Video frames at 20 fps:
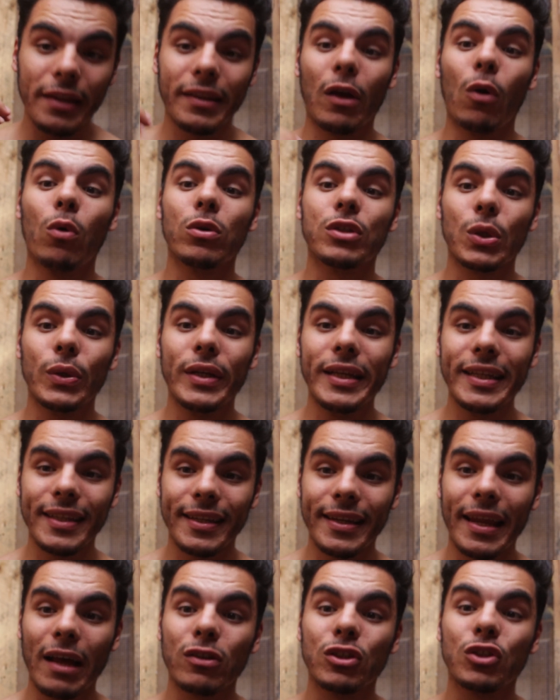They also need
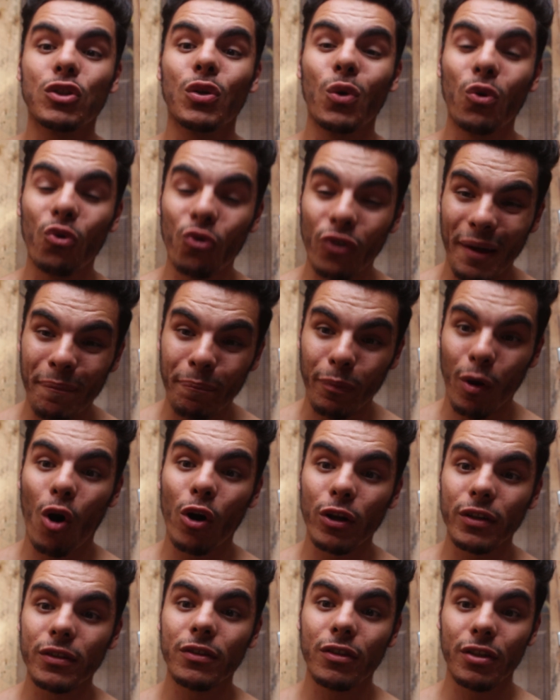the nails to grip
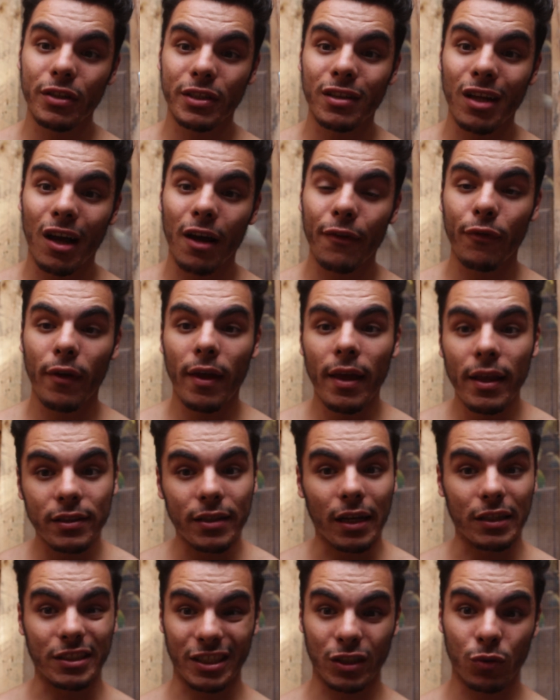on to stuff
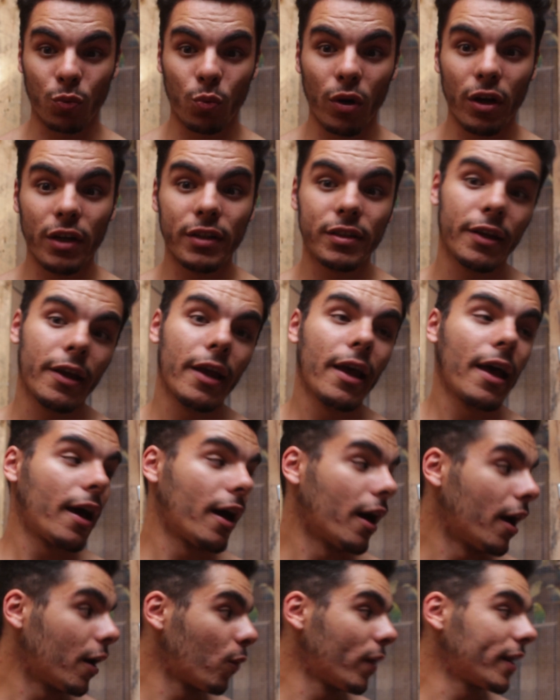such as wood
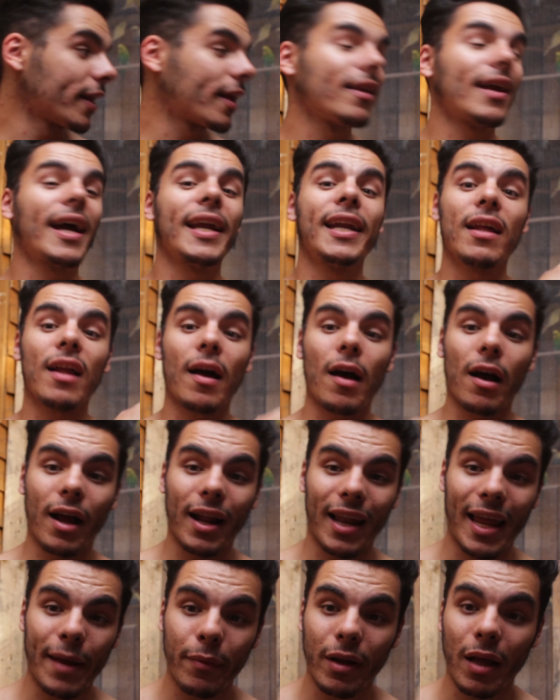when climbing
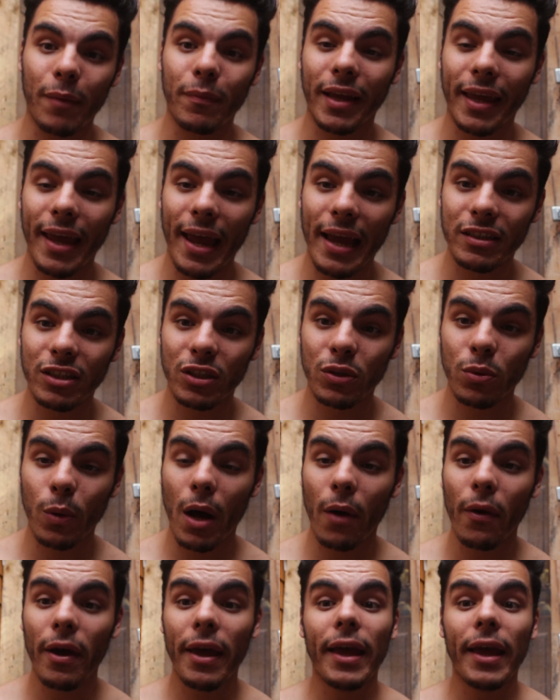up the cage as well.